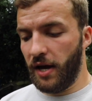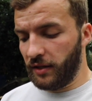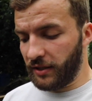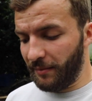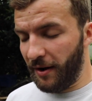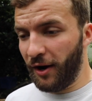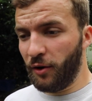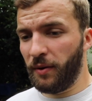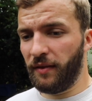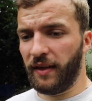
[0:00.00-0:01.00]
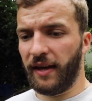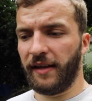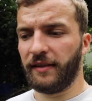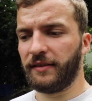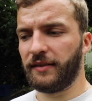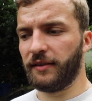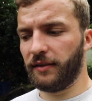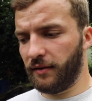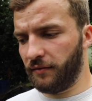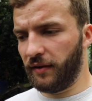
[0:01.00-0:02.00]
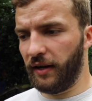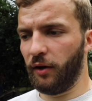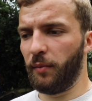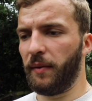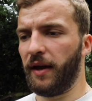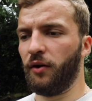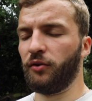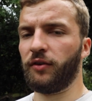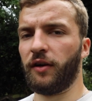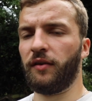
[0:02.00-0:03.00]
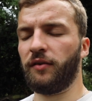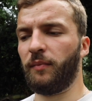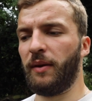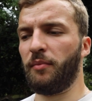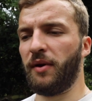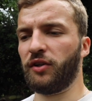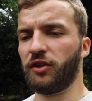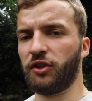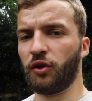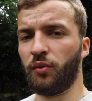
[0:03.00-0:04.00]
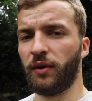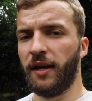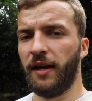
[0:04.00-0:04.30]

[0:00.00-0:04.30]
So I'm hoping that it's feeling a little bit better. Also, some people mentioned salt.